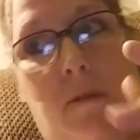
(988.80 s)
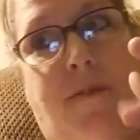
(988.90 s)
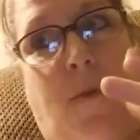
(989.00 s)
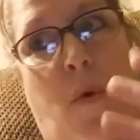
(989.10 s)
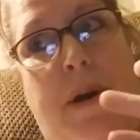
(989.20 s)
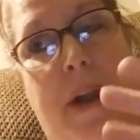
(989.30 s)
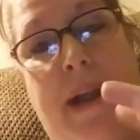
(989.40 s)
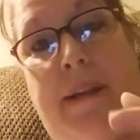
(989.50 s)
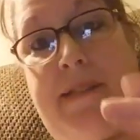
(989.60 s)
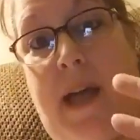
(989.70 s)
4
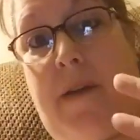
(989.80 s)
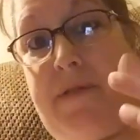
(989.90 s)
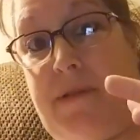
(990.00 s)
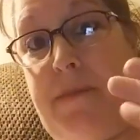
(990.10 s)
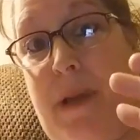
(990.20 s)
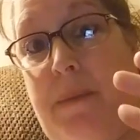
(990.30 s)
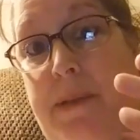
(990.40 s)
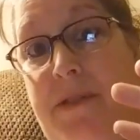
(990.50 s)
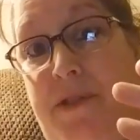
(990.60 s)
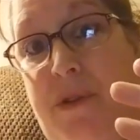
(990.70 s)
days after the
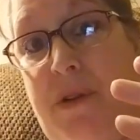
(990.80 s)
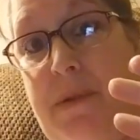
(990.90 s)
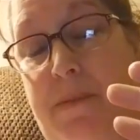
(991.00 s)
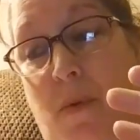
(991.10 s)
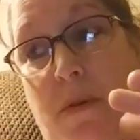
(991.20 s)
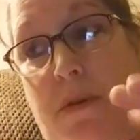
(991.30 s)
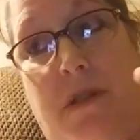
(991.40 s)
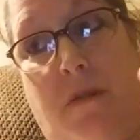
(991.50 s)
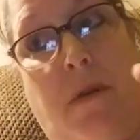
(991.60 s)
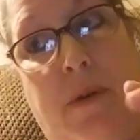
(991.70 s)
babies are due to be born.
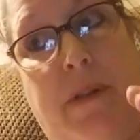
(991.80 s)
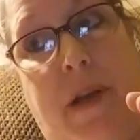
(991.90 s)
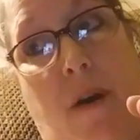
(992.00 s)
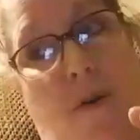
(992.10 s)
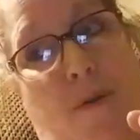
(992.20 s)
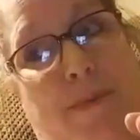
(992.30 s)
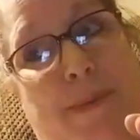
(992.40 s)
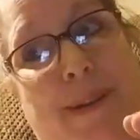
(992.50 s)
So I really hope.